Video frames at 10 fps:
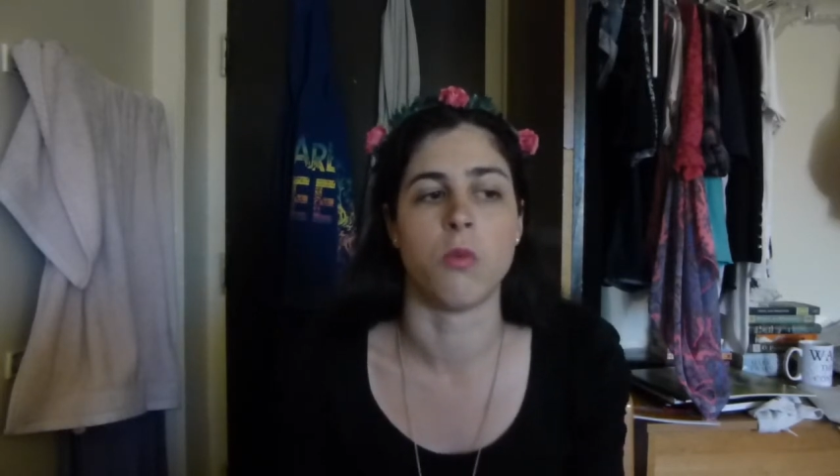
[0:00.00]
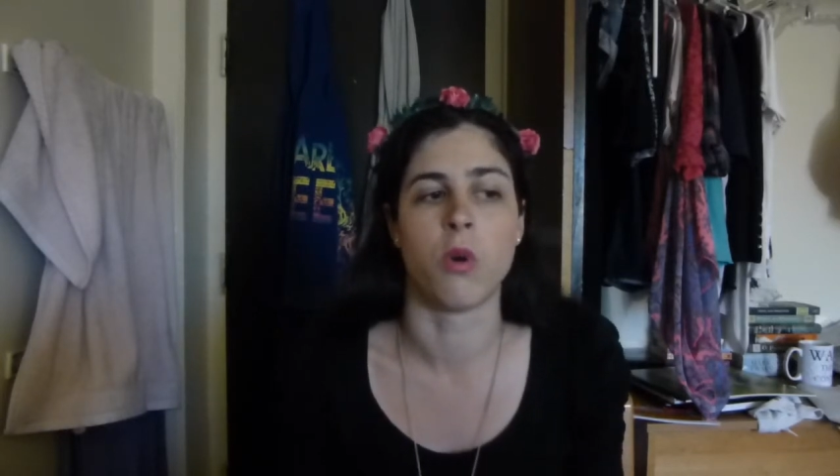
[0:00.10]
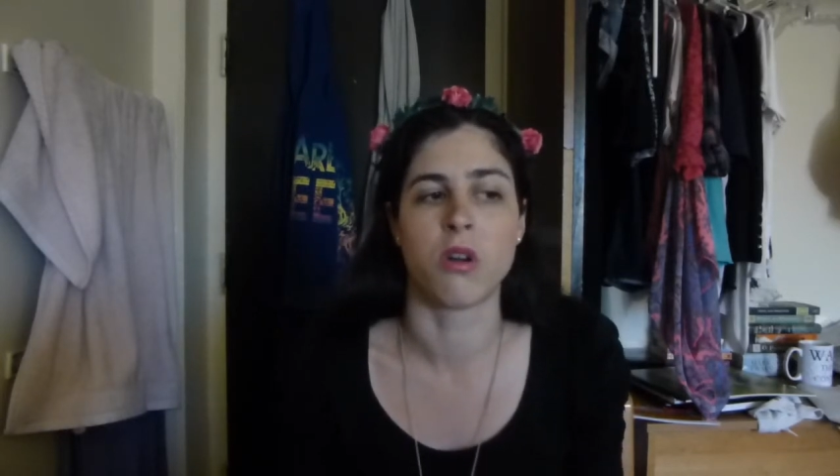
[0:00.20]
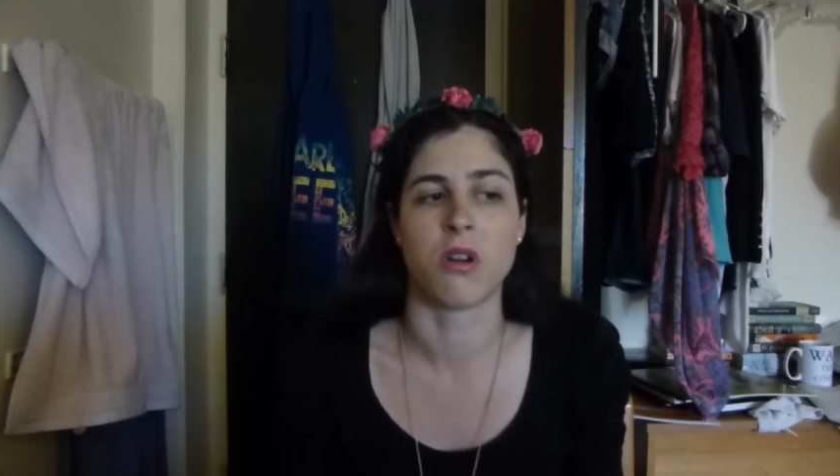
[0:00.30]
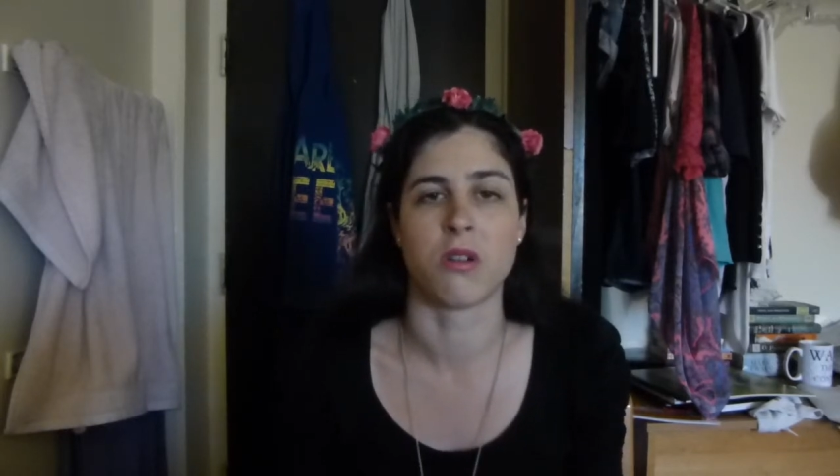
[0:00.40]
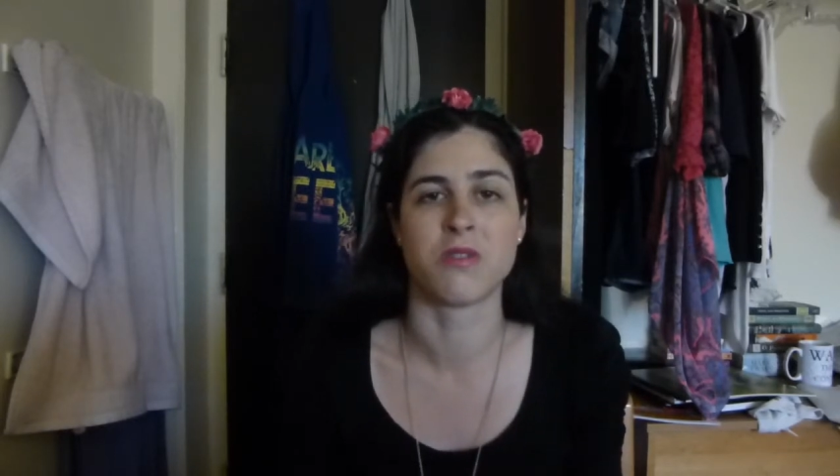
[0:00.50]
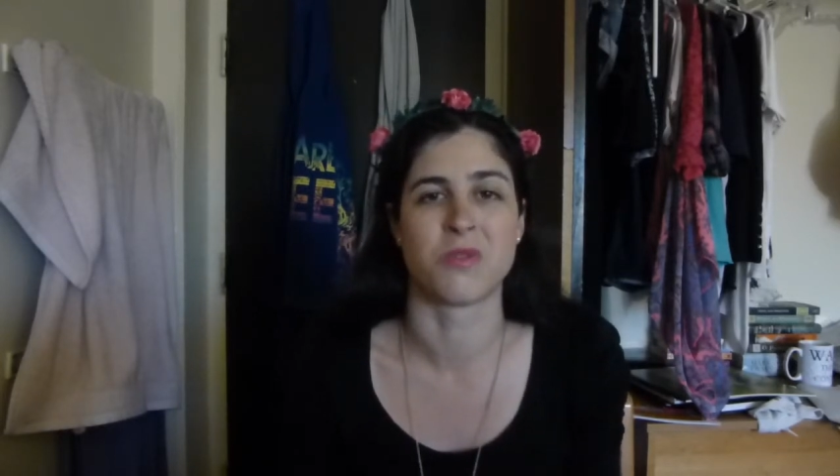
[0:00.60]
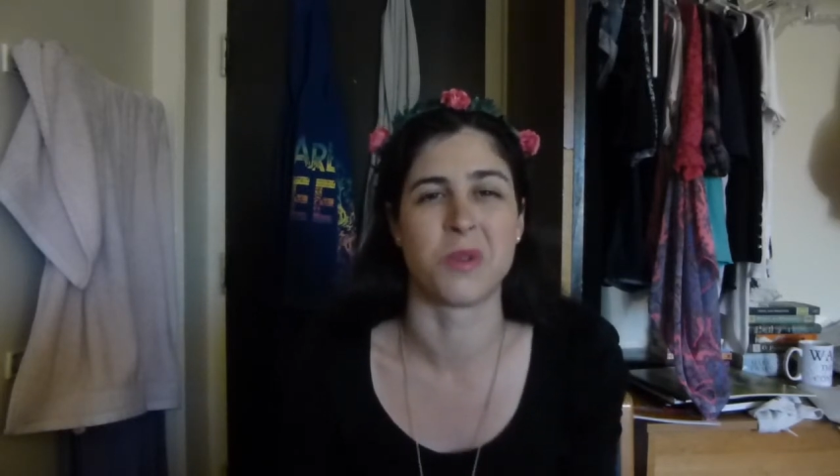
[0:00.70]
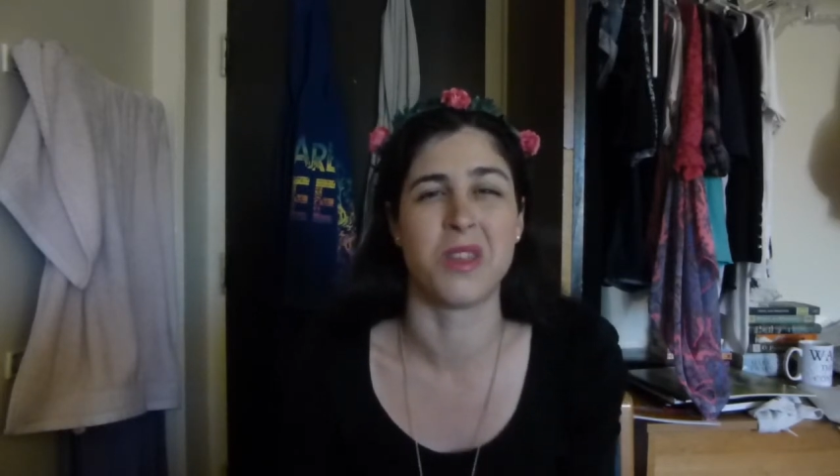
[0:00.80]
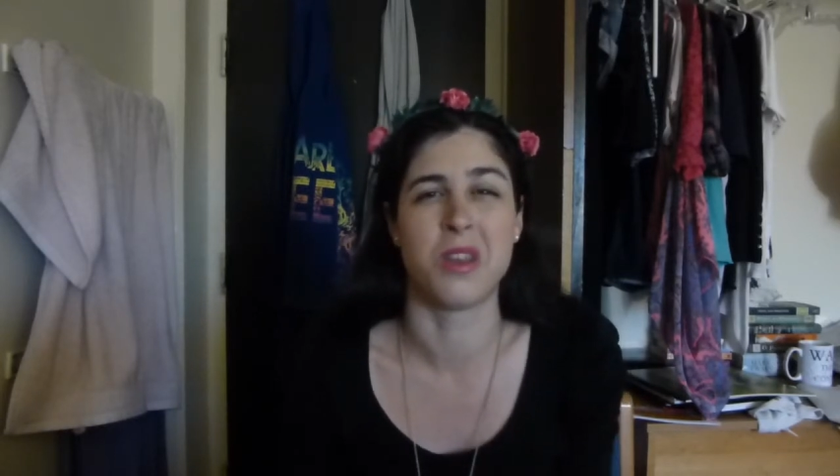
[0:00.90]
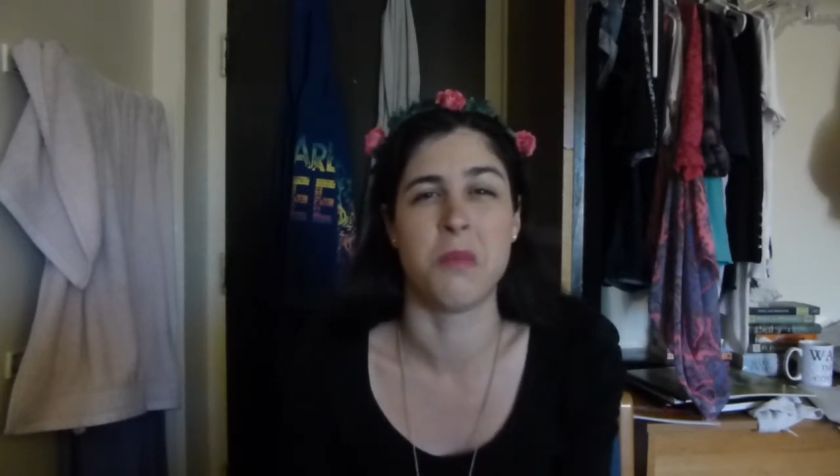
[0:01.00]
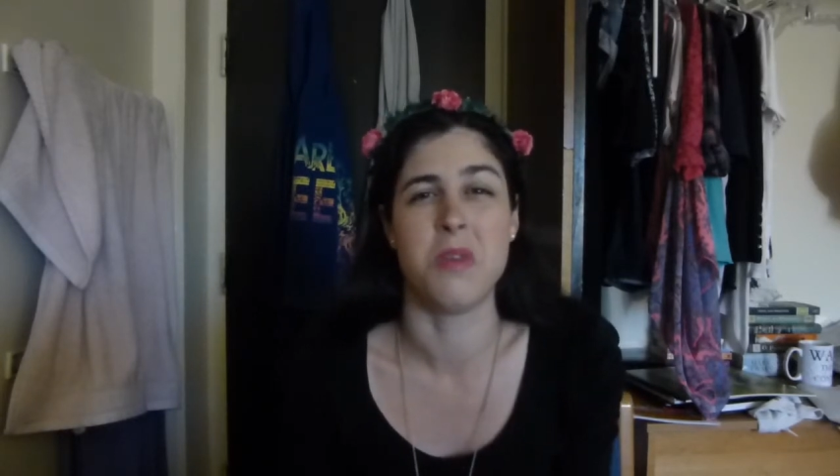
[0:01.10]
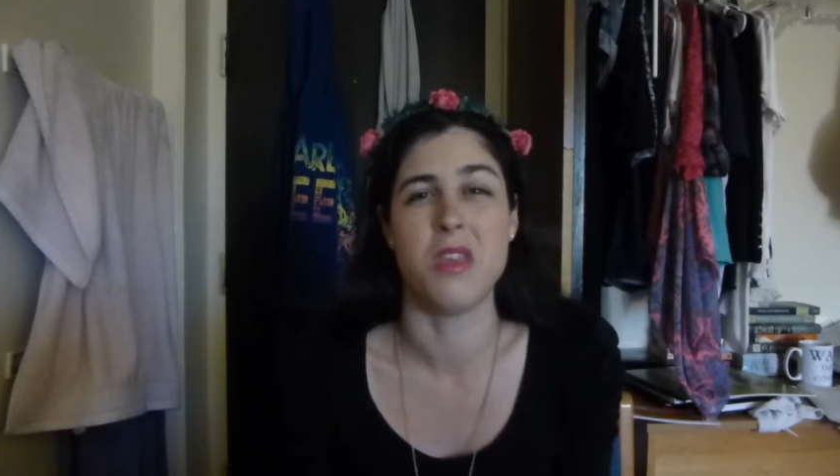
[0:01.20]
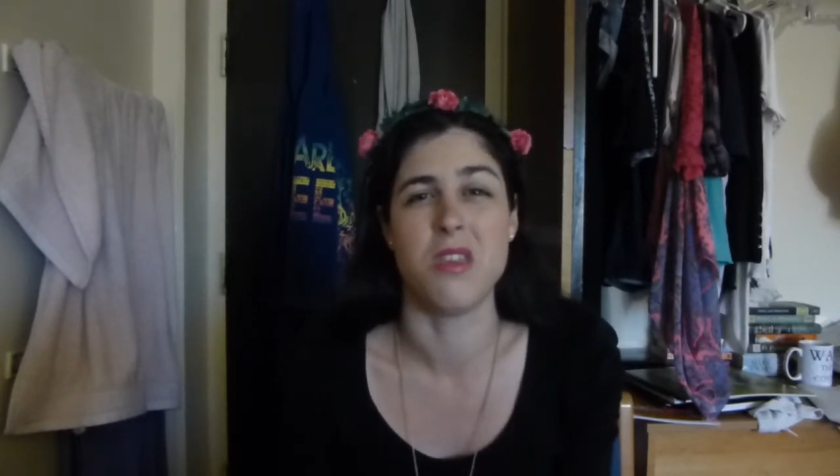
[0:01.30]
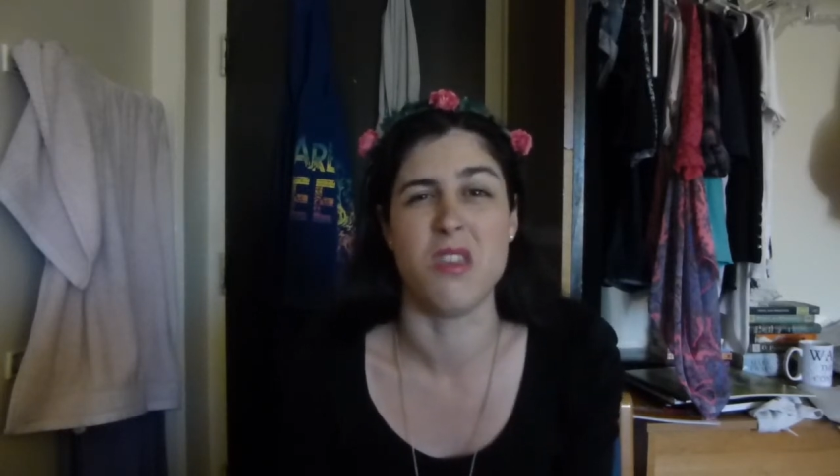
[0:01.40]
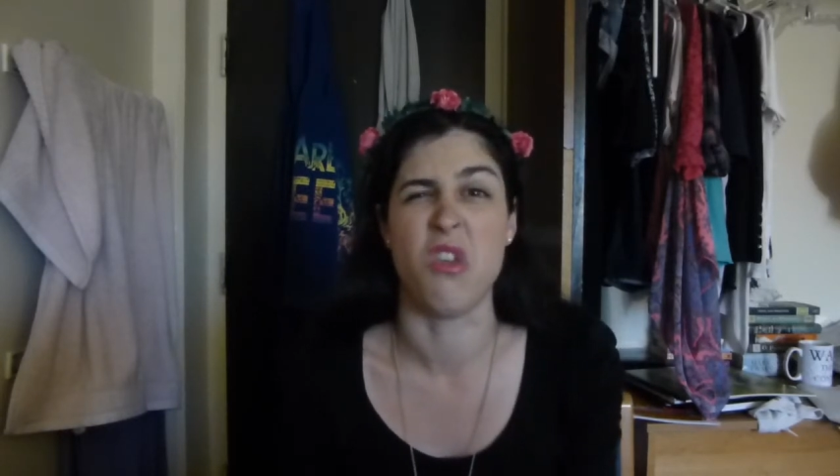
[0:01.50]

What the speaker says: what cards are really gonna be